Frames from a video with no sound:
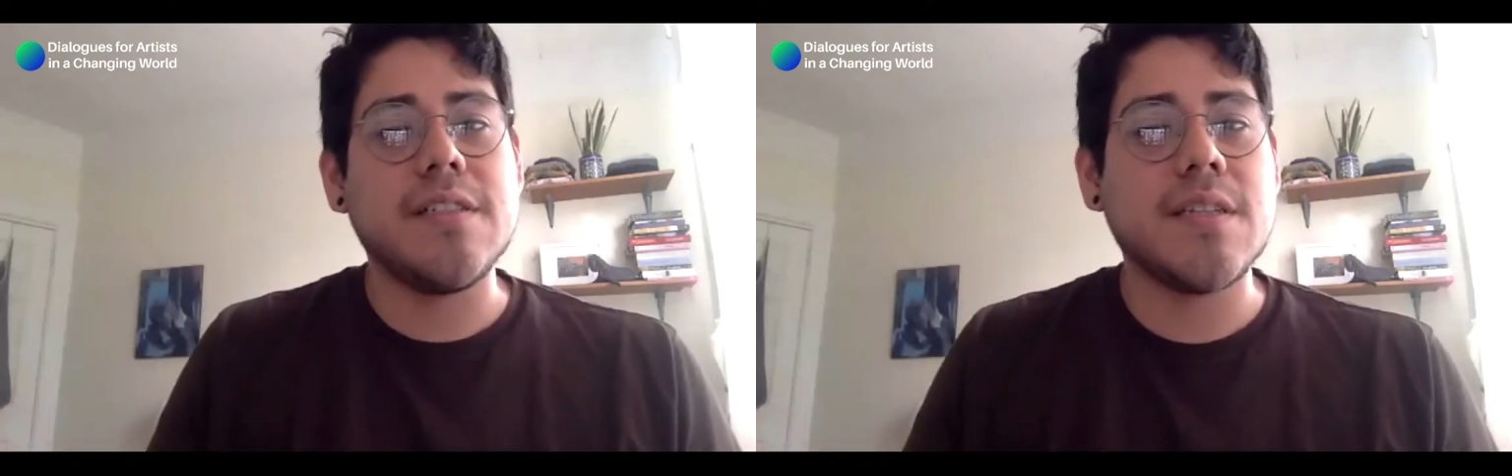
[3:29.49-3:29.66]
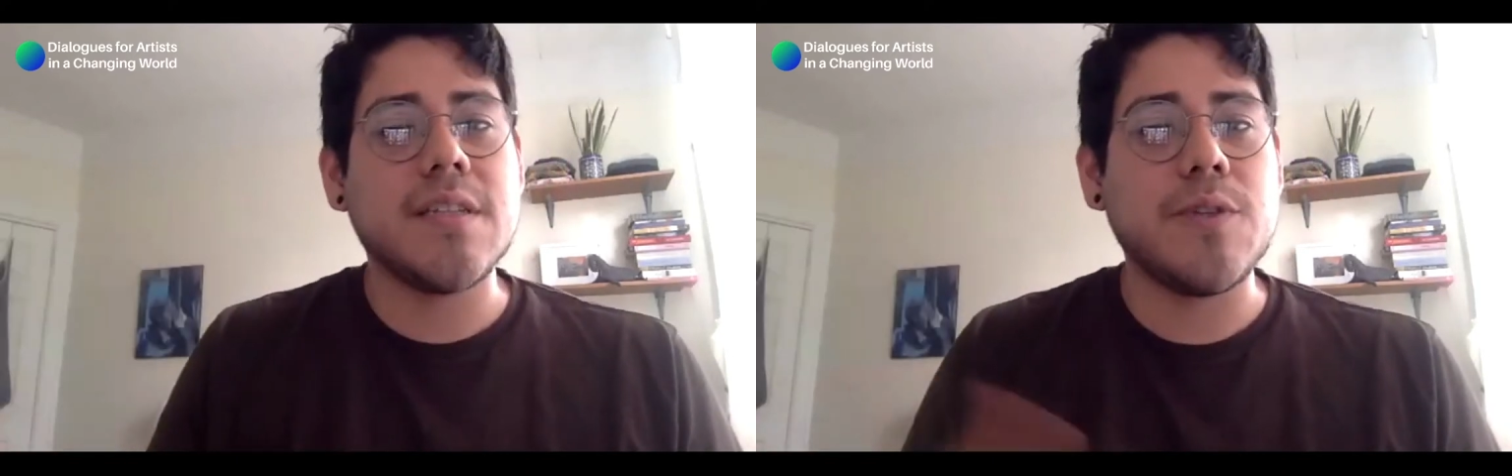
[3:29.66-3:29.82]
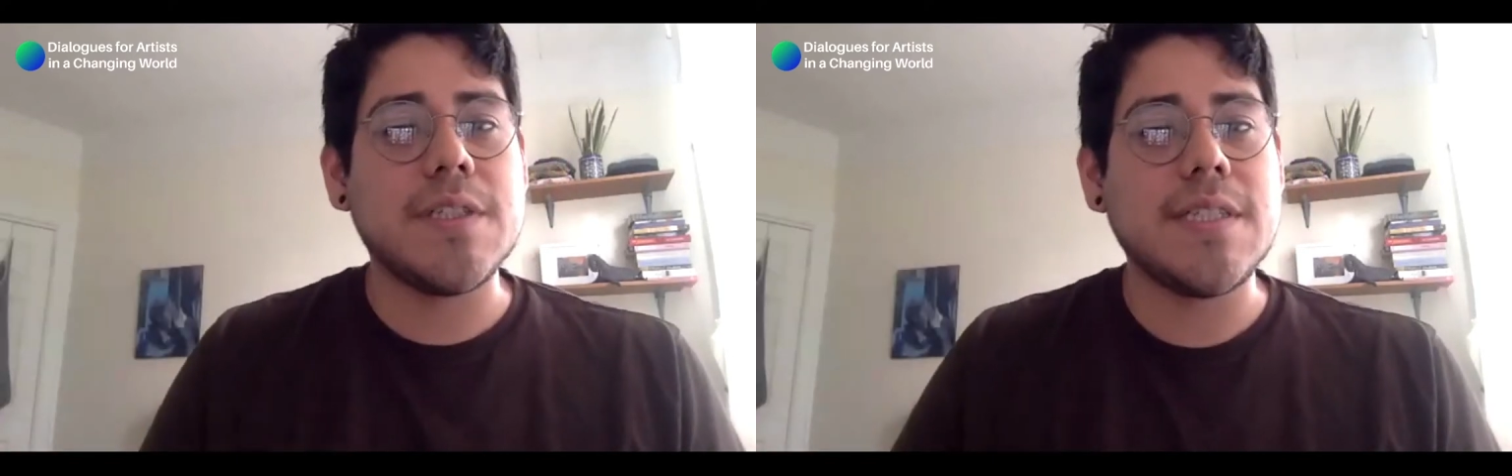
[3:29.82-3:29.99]

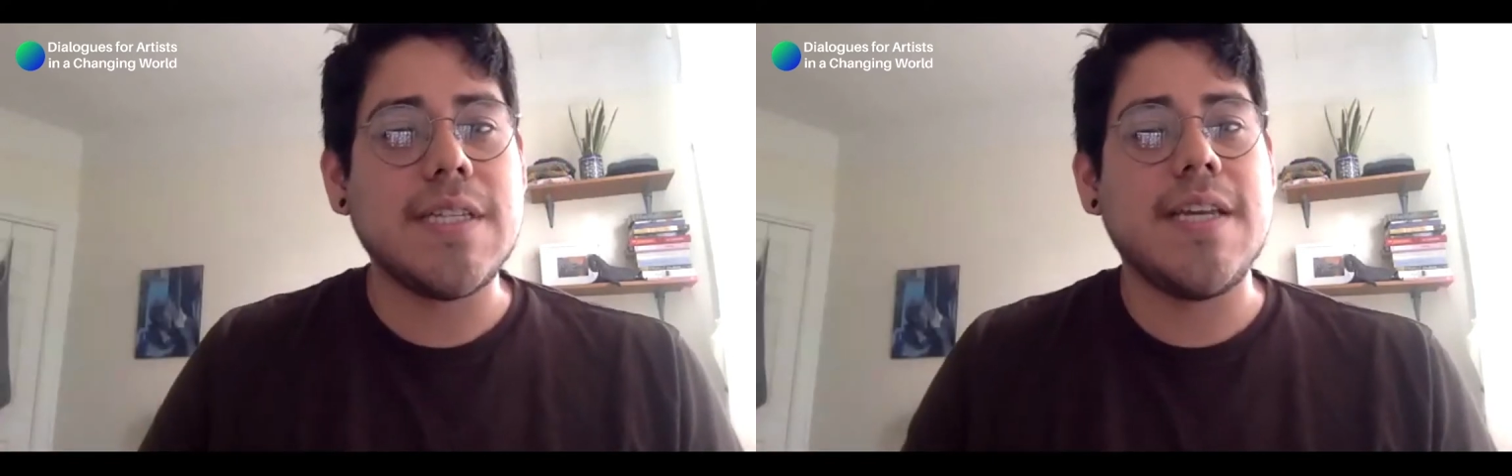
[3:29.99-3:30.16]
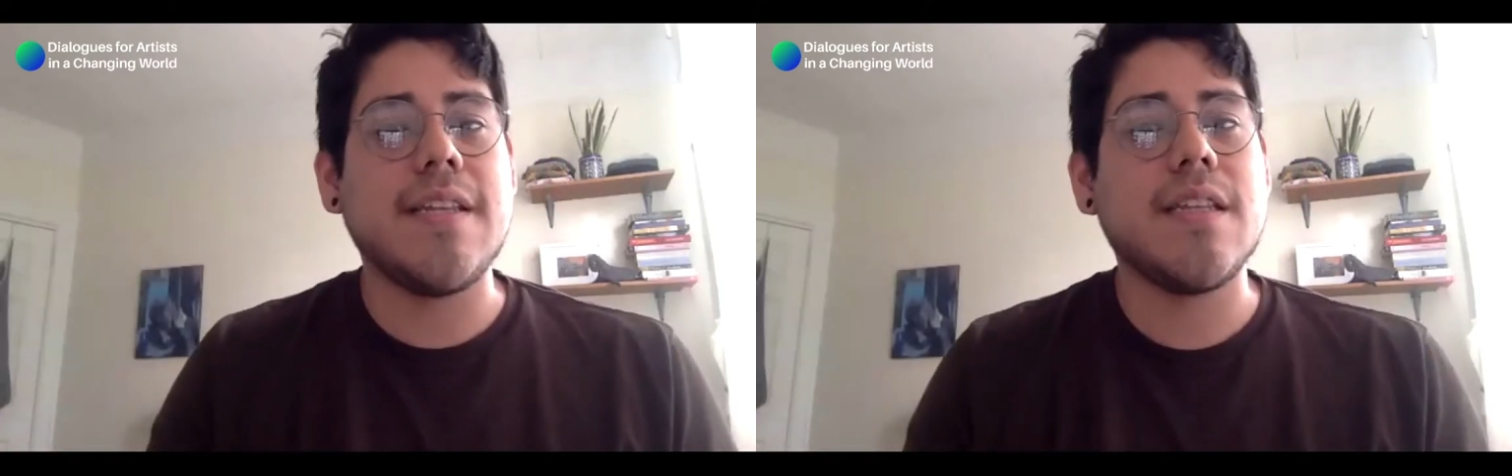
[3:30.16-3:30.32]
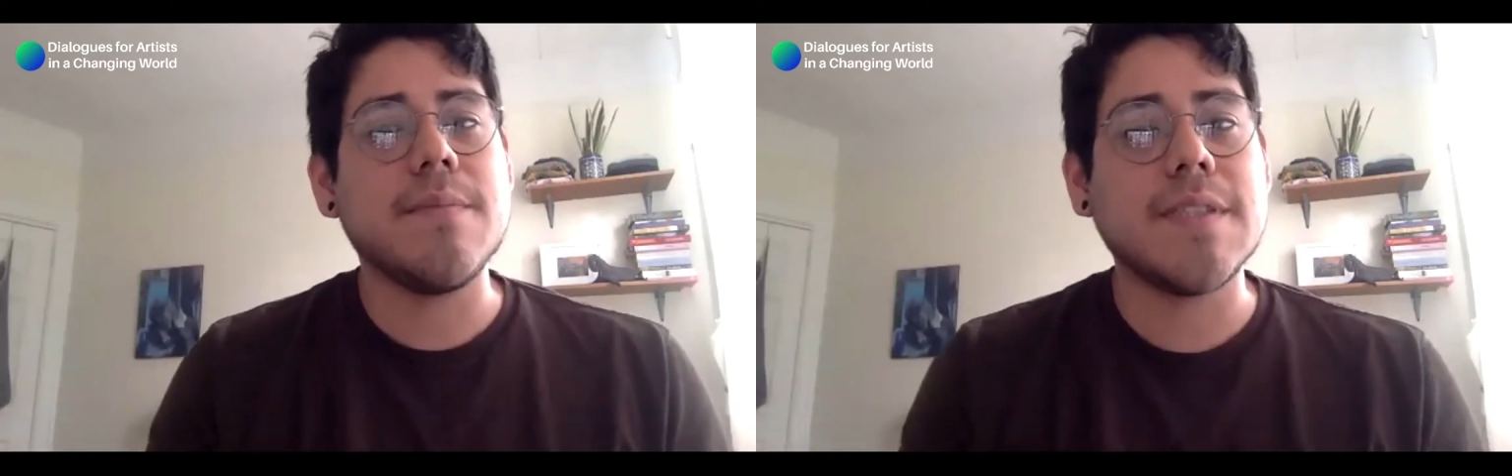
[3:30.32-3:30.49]
someone
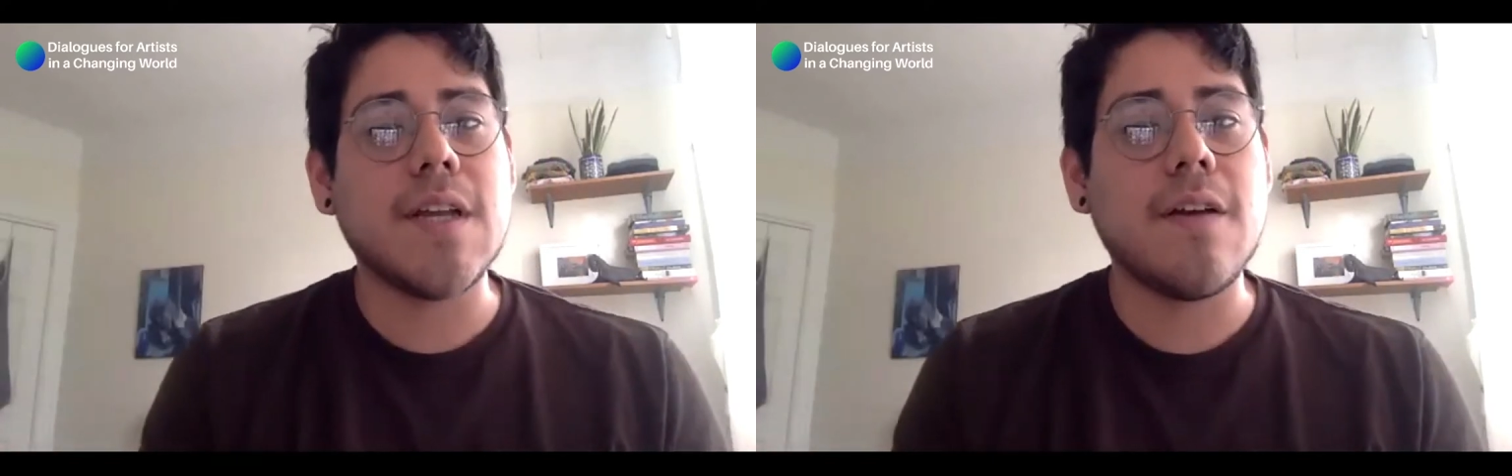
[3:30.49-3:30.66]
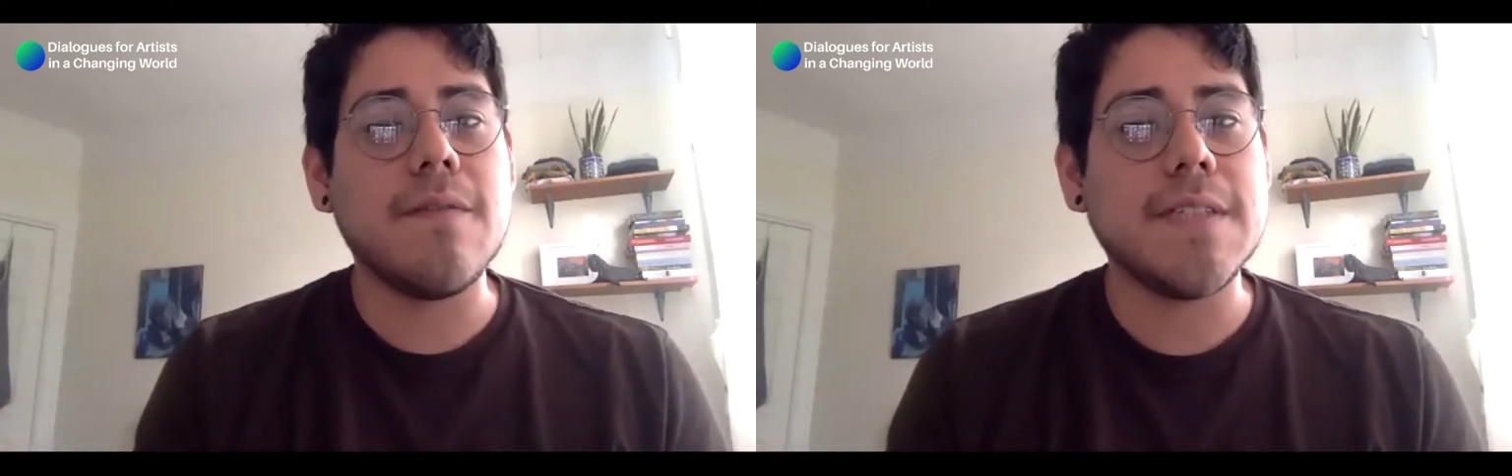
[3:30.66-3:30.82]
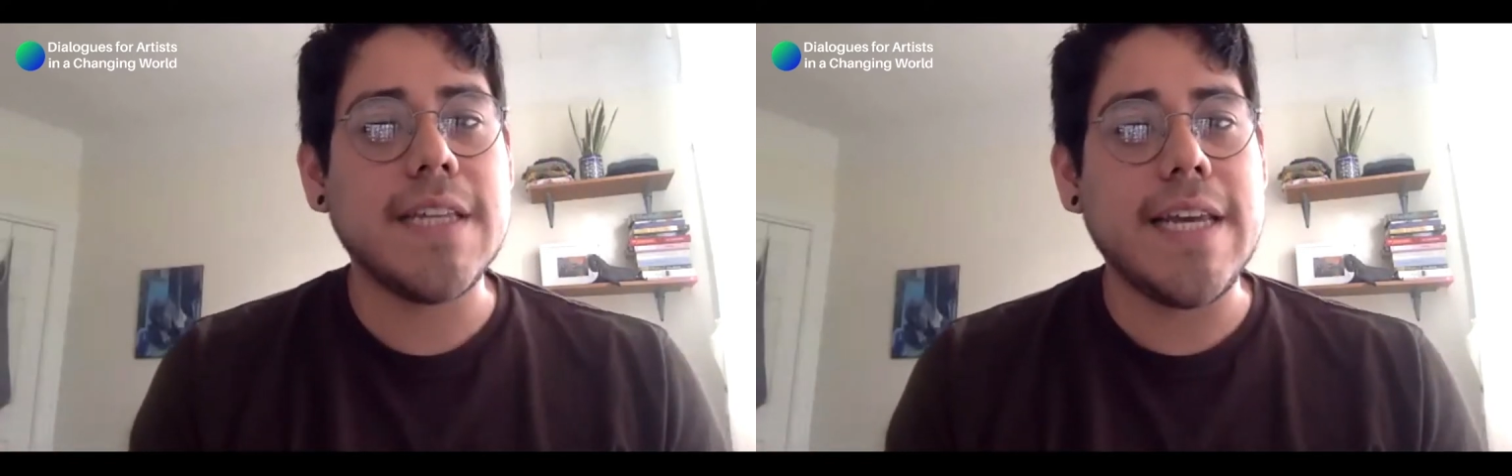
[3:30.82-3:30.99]
seeing
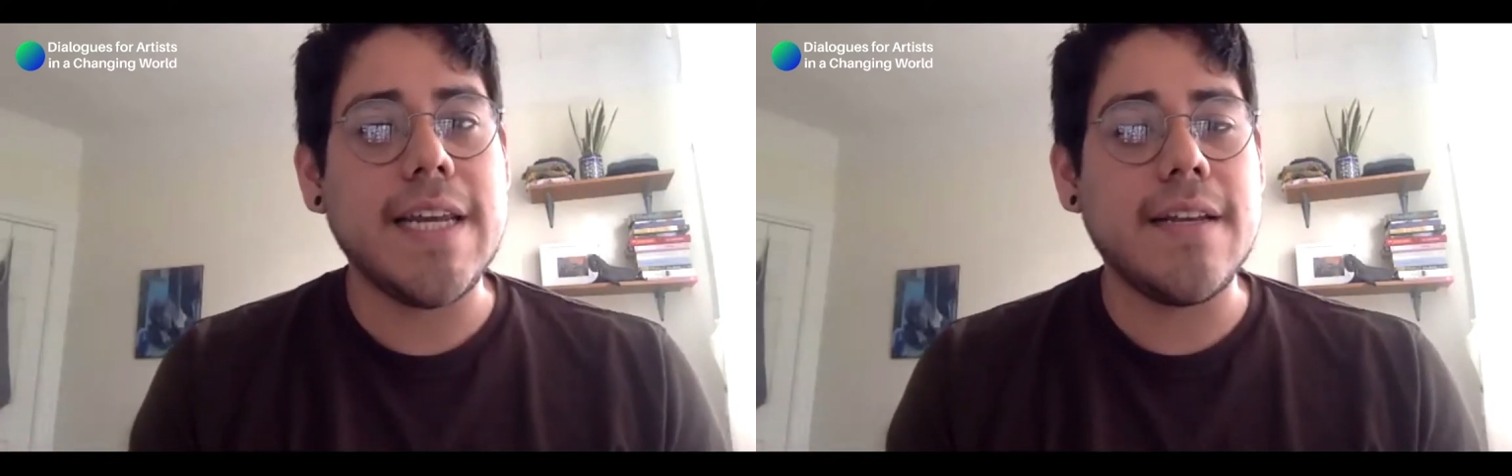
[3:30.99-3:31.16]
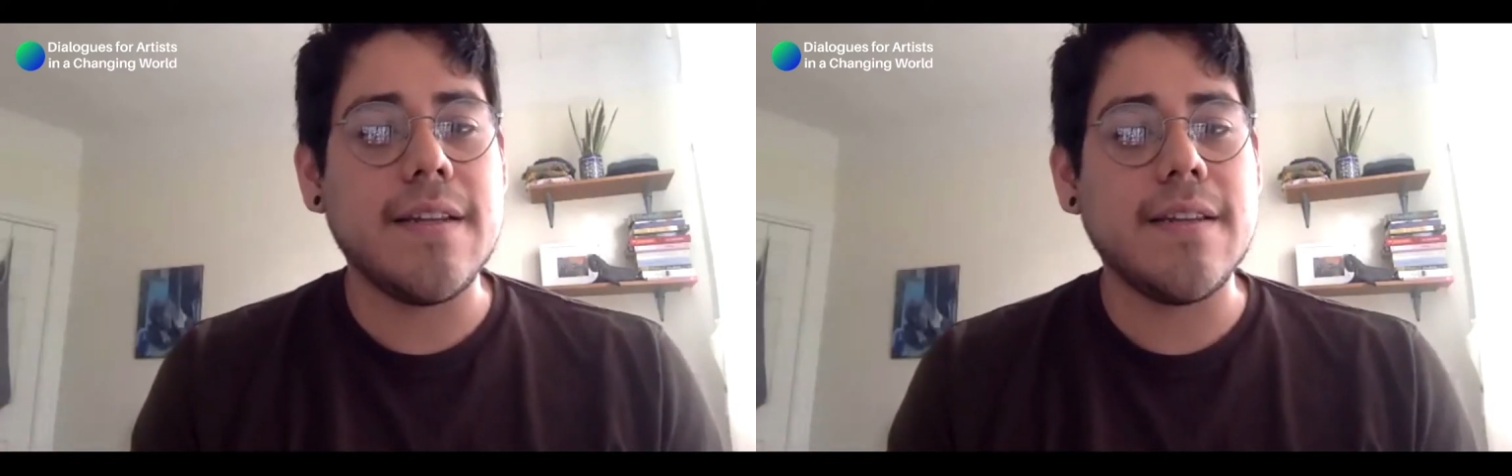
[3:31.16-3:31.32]
themselves in